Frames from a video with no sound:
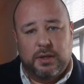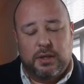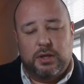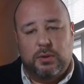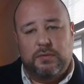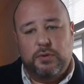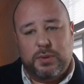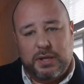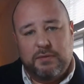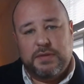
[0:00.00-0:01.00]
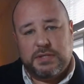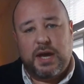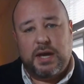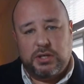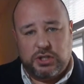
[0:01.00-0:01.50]
You know, if you give this
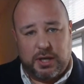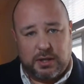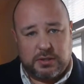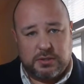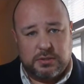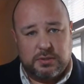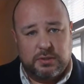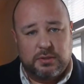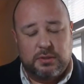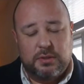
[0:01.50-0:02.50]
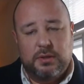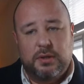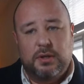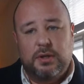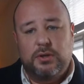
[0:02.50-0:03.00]
guy a chance,
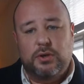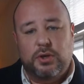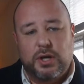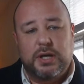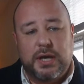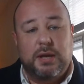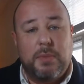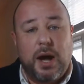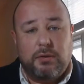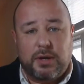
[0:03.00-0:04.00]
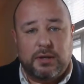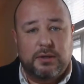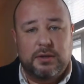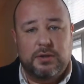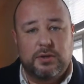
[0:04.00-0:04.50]
you're going to get a moderate.
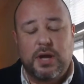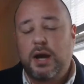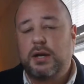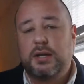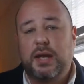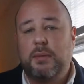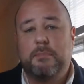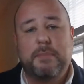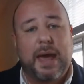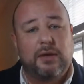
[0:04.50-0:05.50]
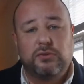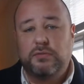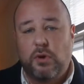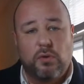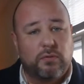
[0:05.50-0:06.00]
You're not going to get
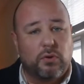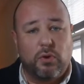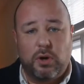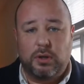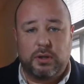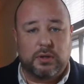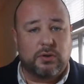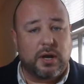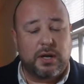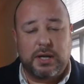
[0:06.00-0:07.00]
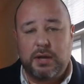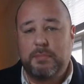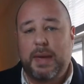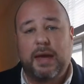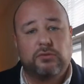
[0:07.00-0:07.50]
massive overhaul, and you're not going to get
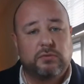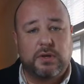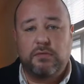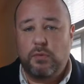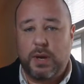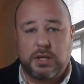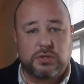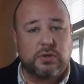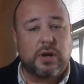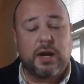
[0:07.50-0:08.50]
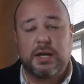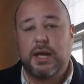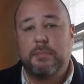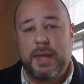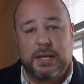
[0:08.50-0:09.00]
massive giveaways, and you're not going to
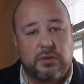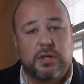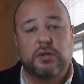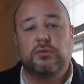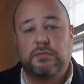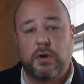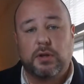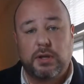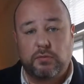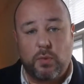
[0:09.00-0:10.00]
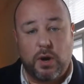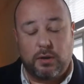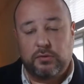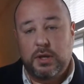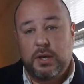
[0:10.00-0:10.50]
get many of the things the far left
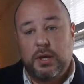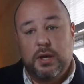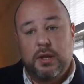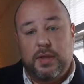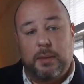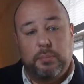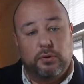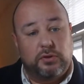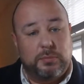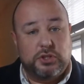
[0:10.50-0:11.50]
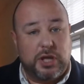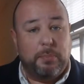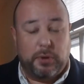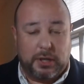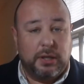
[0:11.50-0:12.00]
wants. That puts him in
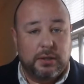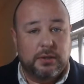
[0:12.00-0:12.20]
jeopardy.